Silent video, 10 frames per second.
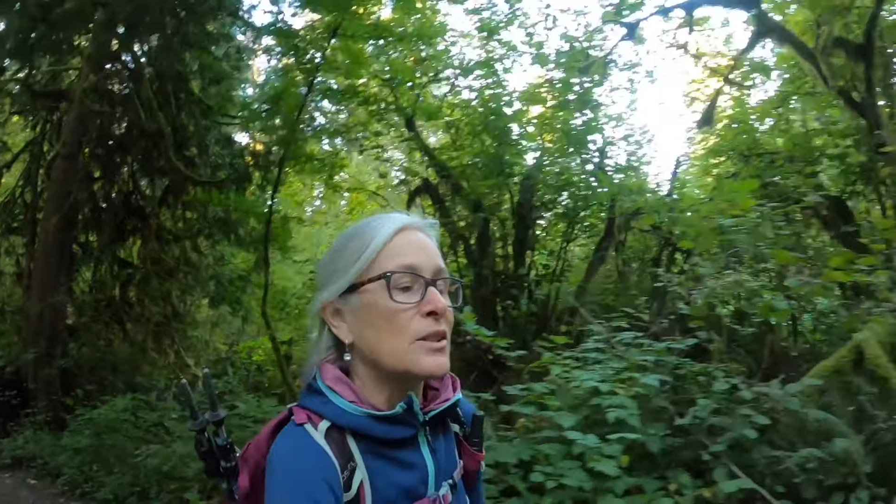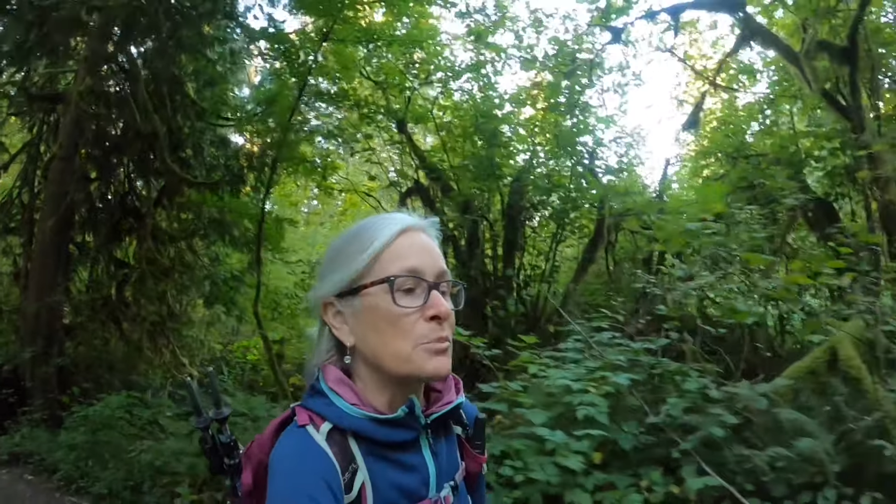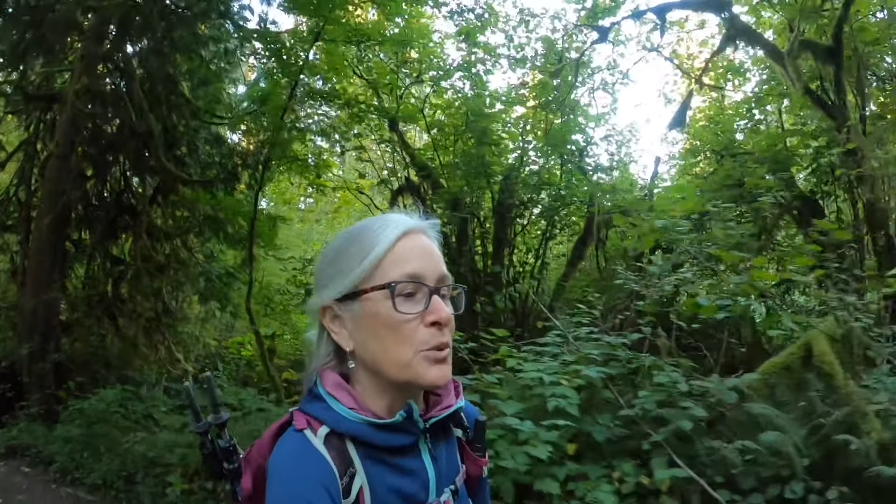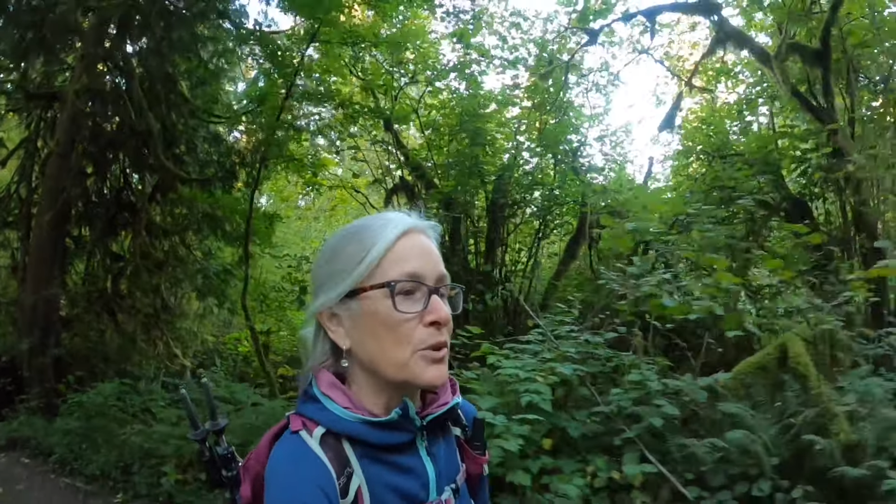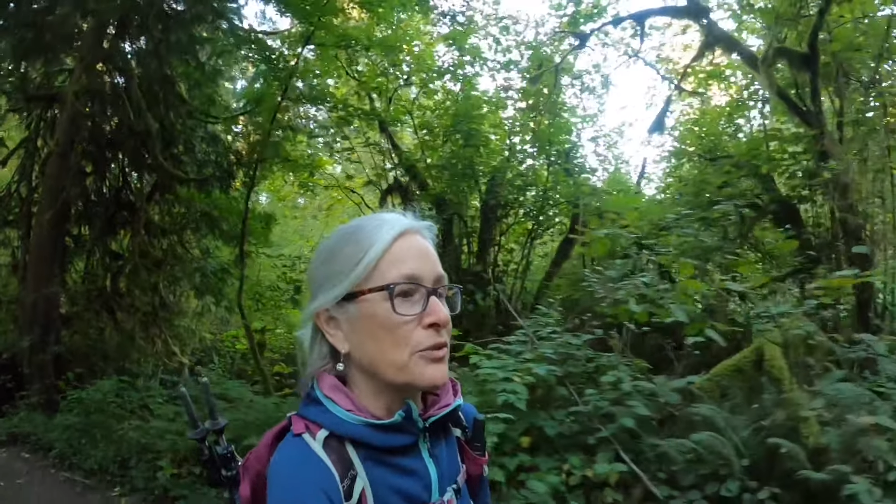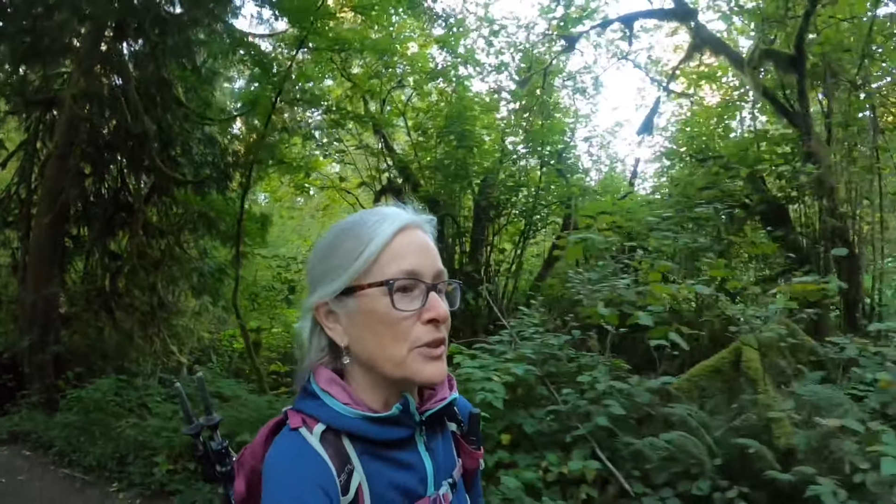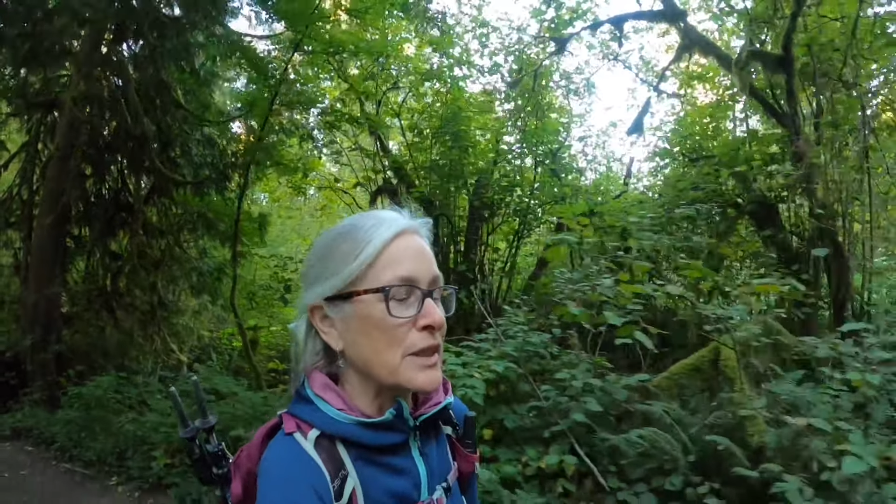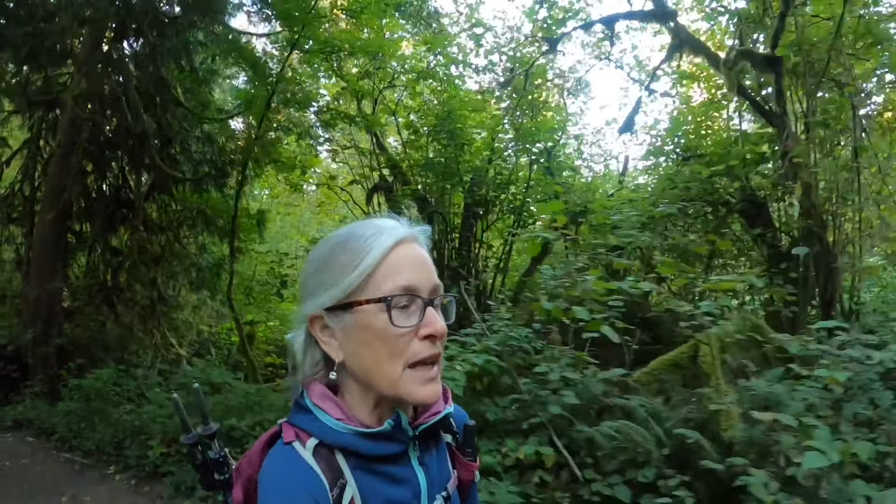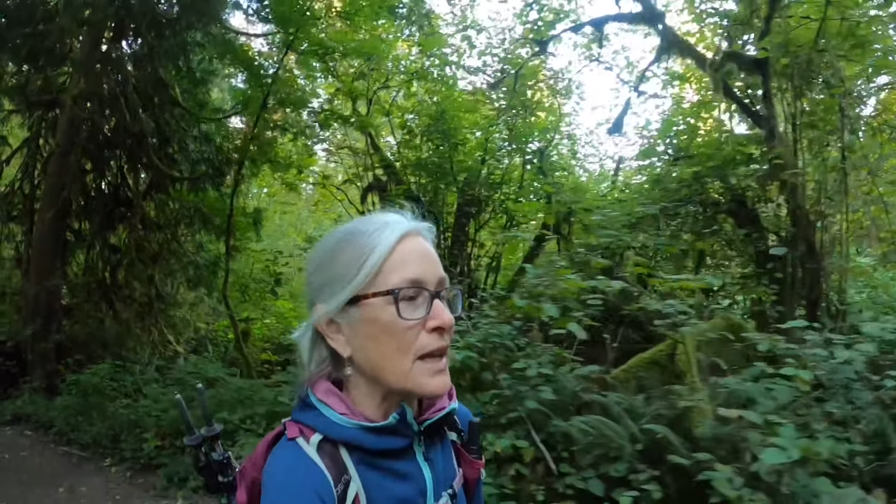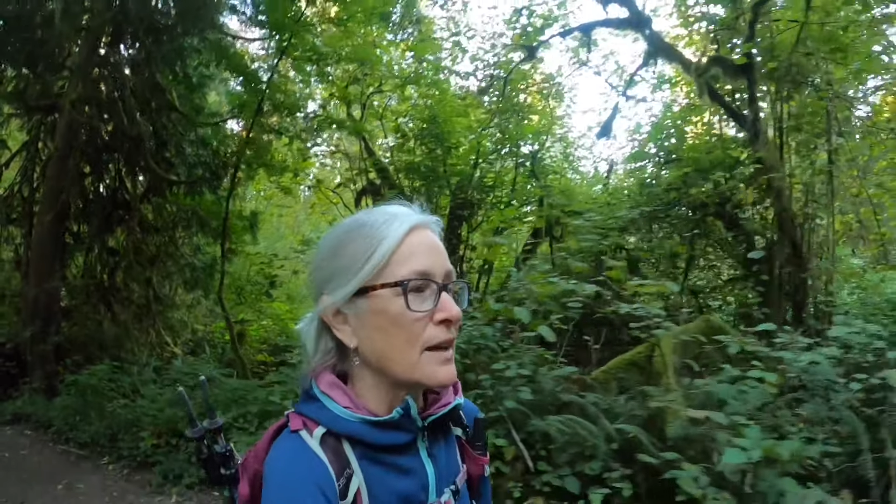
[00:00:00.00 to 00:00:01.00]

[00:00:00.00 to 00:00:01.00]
a beautiful day.